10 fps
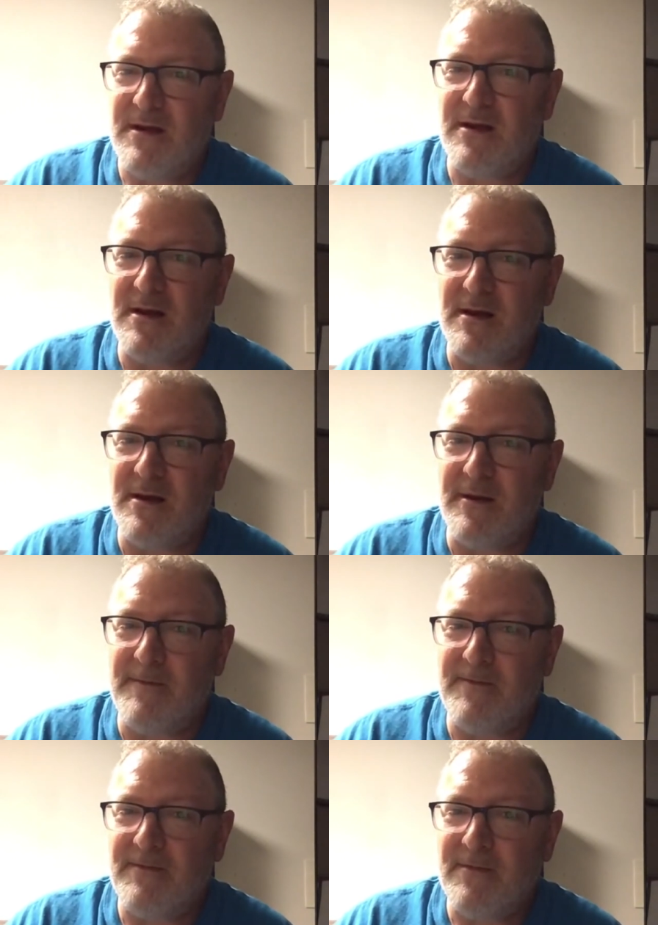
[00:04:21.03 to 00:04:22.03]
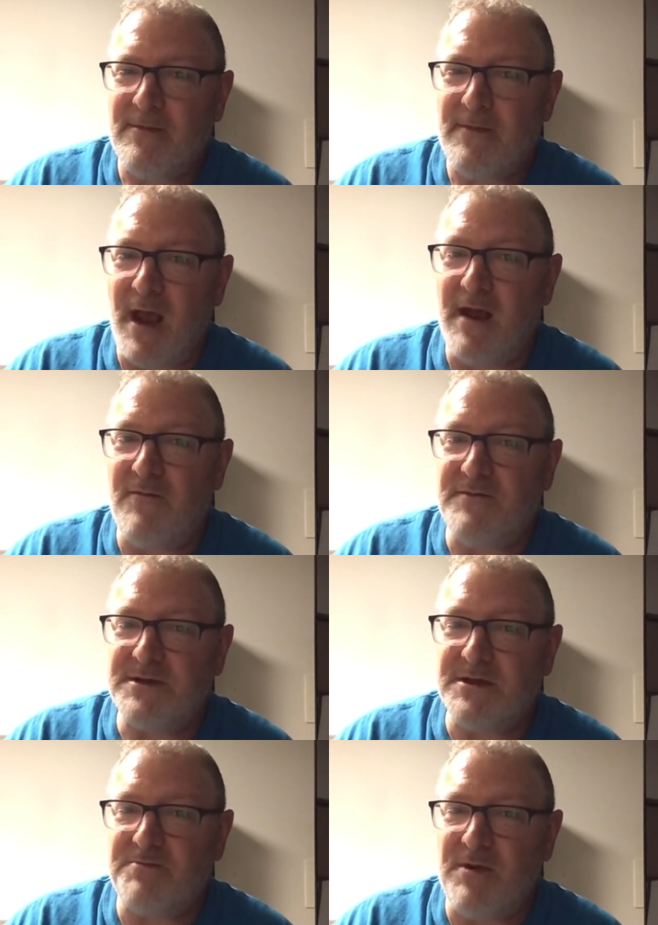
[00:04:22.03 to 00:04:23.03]
Uh, I've
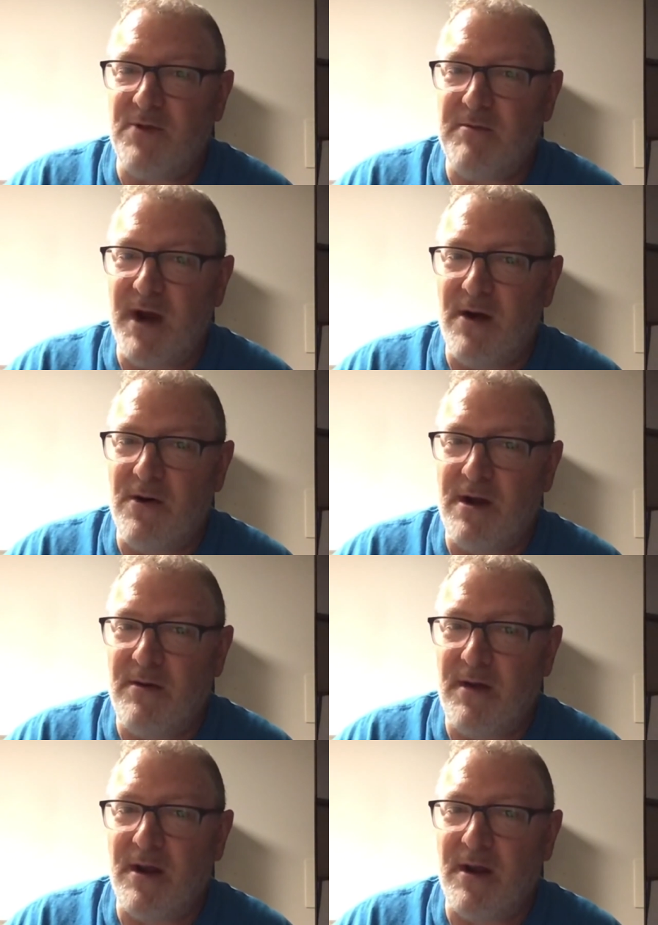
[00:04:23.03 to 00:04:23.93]
since been remarried.